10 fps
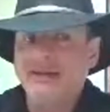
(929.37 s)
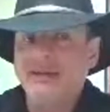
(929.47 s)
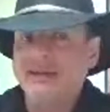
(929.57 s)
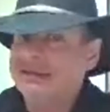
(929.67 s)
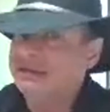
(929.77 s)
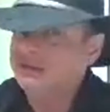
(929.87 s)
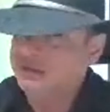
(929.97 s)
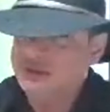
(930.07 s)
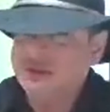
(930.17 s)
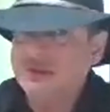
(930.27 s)
this is the
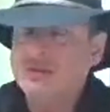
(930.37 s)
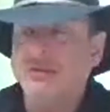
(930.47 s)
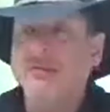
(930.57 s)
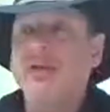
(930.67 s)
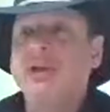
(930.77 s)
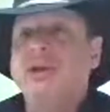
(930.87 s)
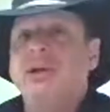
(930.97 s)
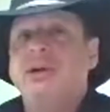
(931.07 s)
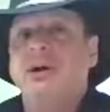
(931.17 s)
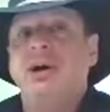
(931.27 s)
truth.
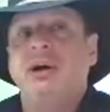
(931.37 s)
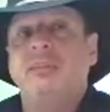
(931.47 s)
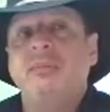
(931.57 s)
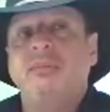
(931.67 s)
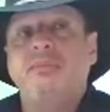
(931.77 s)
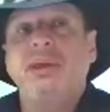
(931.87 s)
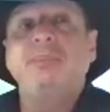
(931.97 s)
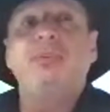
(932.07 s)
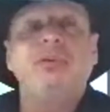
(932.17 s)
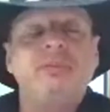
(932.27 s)

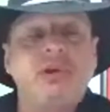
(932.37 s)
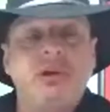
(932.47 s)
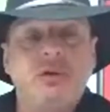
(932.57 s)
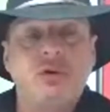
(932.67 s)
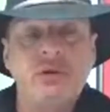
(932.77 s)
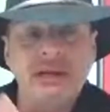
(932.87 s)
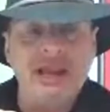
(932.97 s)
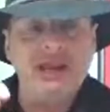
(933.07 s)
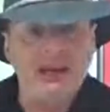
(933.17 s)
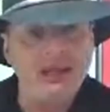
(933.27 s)
People
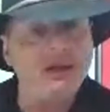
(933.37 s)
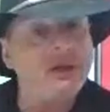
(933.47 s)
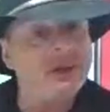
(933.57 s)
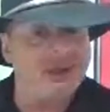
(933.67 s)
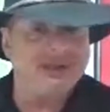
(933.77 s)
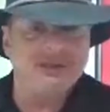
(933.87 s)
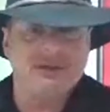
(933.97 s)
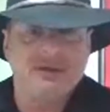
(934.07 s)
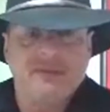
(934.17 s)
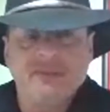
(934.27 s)
create illness.
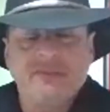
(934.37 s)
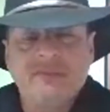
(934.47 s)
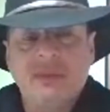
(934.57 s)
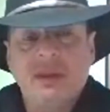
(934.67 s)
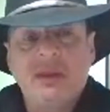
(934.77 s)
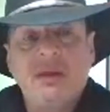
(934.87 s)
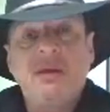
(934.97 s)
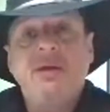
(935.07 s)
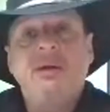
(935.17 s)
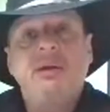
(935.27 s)

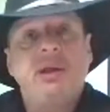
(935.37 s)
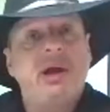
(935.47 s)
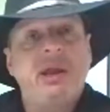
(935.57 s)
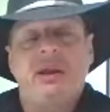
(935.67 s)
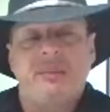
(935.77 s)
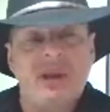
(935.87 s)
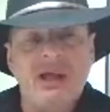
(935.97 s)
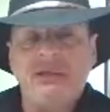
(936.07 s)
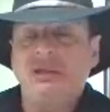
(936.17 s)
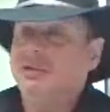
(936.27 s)
Now, and I'm
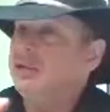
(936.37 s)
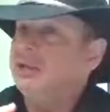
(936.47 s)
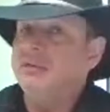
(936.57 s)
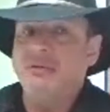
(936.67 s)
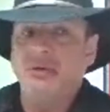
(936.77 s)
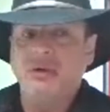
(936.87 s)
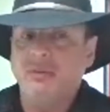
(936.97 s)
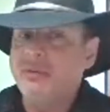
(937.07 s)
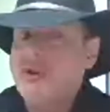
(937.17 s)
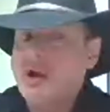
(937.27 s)
not, okay, don't get
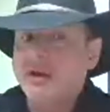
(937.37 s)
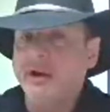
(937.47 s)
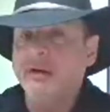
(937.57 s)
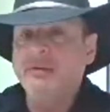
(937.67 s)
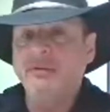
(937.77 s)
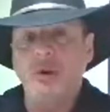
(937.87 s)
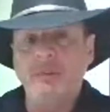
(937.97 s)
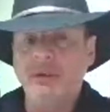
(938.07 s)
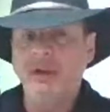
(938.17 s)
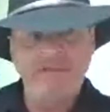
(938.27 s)
me wrong here. Don't
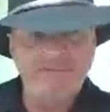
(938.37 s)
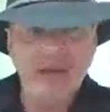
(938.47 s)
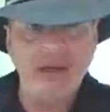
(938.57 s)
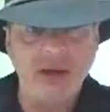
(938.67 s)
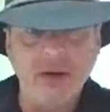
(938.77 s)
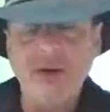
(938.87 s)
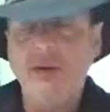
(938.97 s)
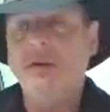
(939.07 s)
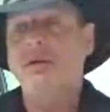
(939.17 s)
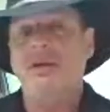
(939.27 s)
be offended.
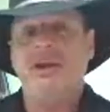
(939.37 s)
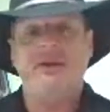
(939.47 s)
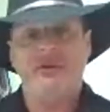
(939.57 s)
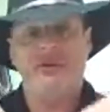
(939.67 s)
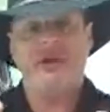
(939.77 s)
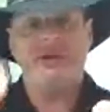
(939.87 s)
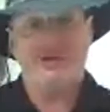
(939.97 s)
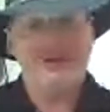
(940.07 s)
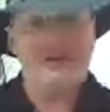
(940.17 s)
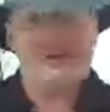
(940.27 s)
And I know you're not, you guys are